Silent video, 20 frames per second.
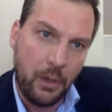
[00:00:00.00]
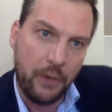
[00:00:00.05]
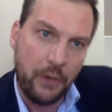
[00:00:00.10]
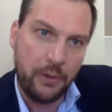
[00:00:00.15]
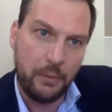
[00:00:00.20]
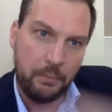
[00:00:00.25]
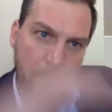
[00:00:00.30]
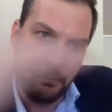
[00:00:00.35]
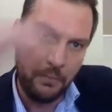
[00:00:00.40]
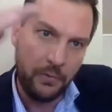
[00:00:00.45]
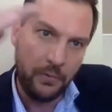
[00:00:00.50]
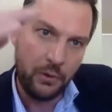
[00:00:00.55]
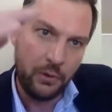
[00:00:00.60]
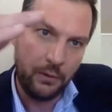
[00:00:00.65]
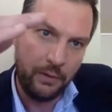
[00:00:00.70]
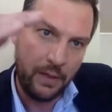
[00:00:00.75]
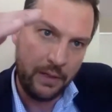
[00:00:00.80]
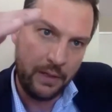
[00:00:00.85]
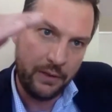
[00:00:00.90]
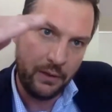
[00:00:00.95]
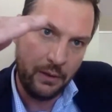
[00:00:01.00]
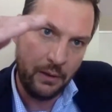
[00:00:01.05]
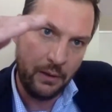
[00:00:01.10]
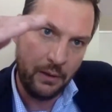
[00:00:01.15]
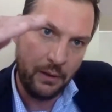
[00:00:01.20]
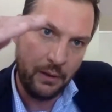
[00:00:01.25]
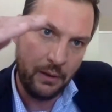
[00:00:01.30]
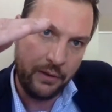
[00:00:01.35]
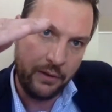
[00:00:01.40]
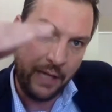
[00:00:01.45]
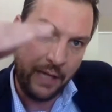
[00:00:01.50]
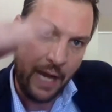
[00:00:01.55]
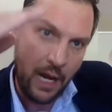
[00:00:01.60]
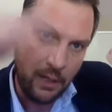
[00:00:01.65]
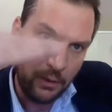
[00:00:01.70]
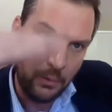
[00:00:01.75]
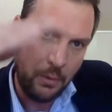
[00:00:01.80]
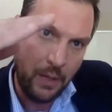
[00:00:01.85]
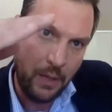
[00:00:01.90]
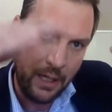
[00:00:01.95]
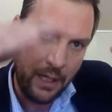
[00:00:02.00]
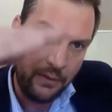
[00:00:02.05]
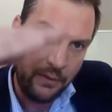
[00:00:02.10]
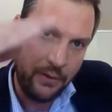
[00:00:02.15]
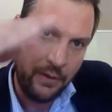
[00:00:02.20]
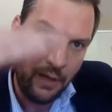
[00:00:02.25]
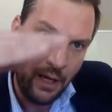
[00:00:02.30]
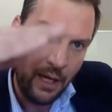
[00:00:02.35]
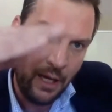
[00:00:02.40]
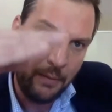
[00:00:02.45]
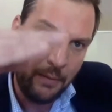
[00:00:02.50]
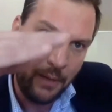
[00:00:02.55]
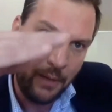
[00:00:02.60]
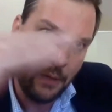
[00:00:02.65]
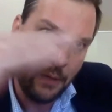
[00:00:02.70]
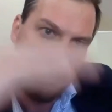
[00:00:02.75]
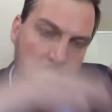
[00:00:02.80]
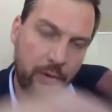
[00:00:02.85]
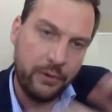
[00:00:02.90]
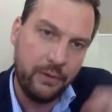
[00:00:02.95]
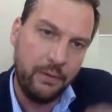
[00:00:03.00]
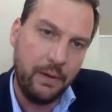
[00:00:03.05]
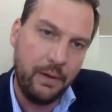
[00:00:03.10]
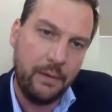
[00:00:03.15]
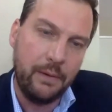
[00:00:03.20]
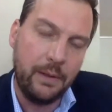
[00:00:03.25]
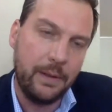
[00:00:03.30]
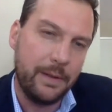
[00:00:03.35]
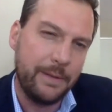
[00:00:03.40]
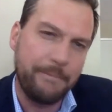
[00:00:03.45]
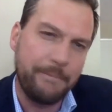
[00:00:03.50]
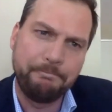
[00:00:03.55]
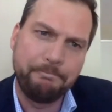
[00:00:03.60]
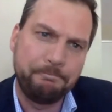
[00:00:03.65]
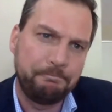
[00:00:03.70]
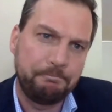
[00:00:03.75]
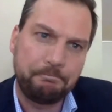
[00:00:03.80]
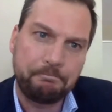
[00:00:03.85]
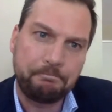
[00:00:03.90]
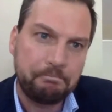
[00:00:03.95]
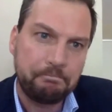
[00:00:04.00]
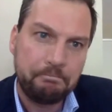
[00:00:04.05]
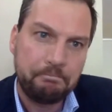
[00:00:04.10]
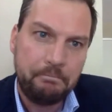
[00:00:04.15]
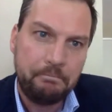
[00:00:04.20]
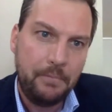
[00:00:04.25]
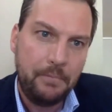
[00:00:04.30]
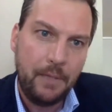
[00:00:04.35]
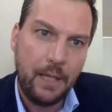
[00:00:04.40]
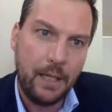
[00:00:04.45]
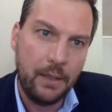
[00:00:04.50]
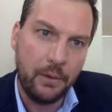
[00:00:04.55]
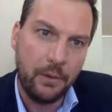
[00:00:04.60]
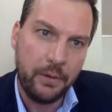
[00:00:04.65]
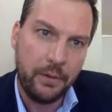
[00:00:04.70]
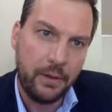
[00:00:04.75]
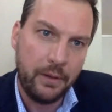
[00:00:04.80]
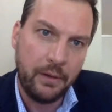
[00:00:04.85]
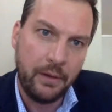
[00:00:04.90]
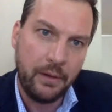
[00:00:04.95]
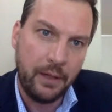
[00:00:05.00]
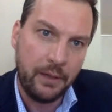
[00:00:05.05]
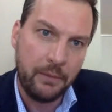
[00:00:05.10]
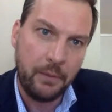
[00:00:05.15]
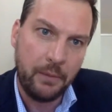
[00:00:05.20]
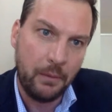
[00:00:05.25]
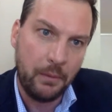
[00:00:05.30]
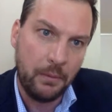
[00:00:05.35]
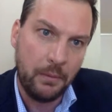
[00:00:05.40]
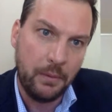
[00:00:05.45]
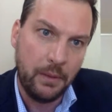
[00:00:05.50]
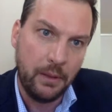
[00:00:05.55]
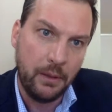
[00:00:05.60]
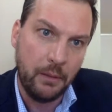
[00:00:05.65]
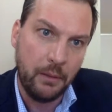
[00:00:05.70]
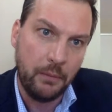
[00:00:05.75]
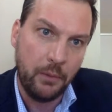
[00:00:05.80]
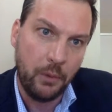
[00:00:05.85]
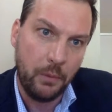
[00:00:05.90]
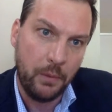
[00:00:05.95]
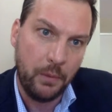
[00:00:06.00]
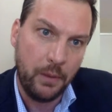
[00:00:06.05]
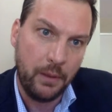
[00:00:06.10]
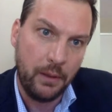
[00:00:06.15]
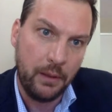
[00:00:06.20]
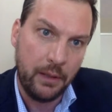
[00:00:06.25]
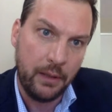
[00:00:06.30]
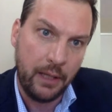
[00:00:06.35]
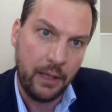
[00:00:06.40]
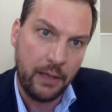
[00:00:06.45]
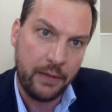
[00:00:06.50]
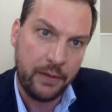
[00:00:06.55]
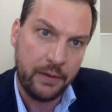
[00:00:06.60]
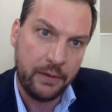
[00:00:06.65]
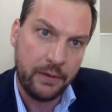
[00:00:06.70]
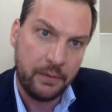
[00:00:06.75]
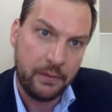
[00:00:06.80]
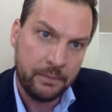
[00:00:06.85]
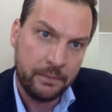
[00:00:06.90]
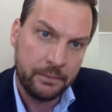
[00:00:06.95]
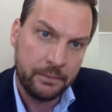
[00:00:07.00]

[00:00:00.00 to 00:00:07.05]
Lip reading: on the sort of as a counterweight to the IBA rules of evidence, I don't think that that's probably an appropriate analysis.